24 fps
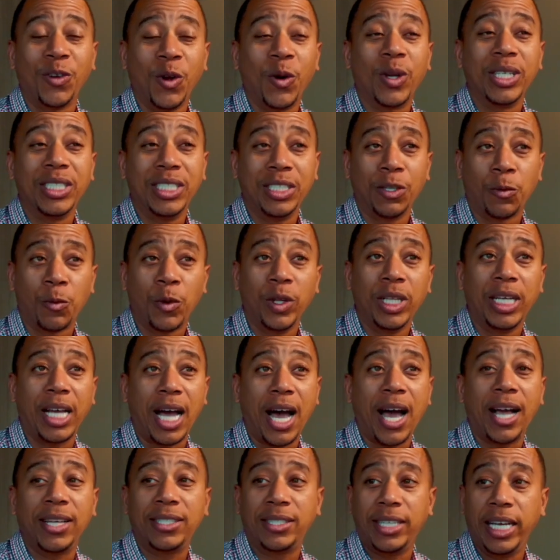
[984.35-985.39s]
though, because these are really
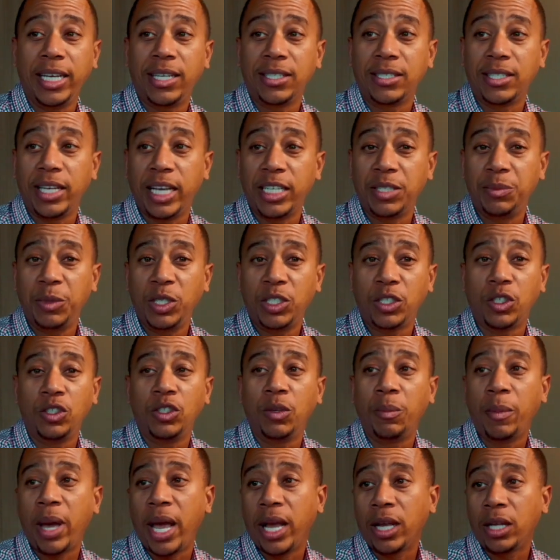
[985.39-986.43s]
high-stake assessments, because
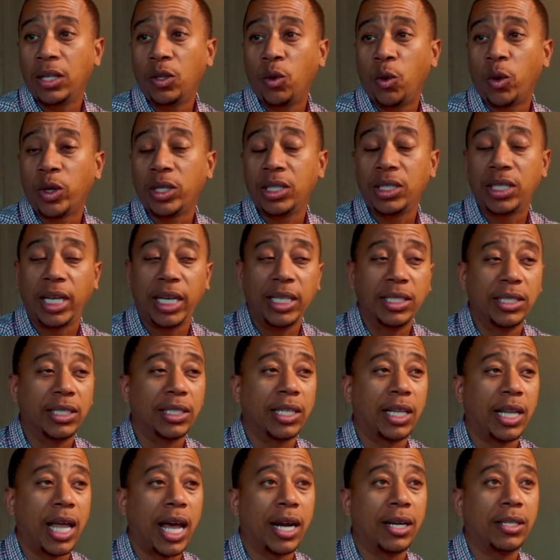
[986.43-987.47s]
you imagine organizations,
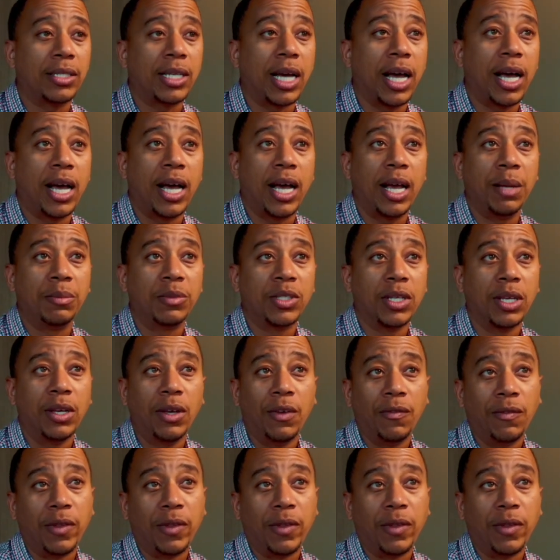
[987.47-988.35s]
a lot of times,